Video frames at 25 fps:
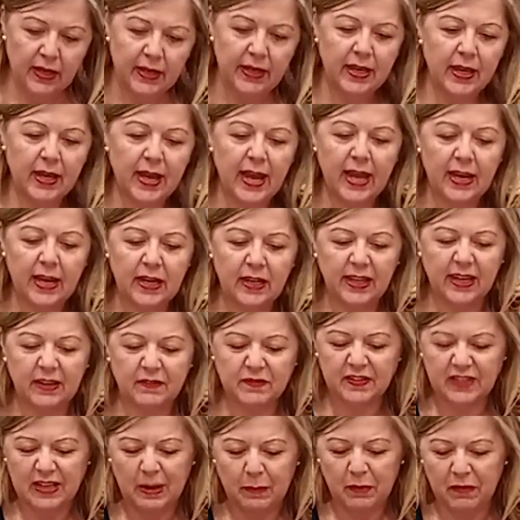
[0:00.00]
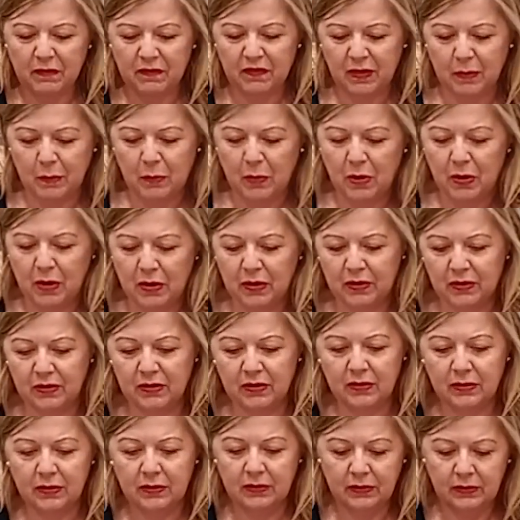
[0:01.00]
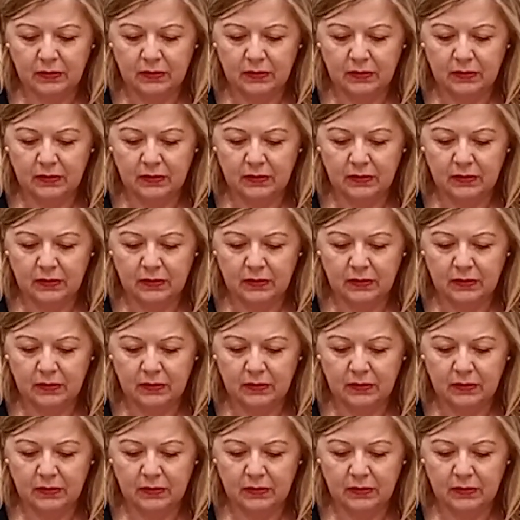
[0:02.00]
You can leave some of them on,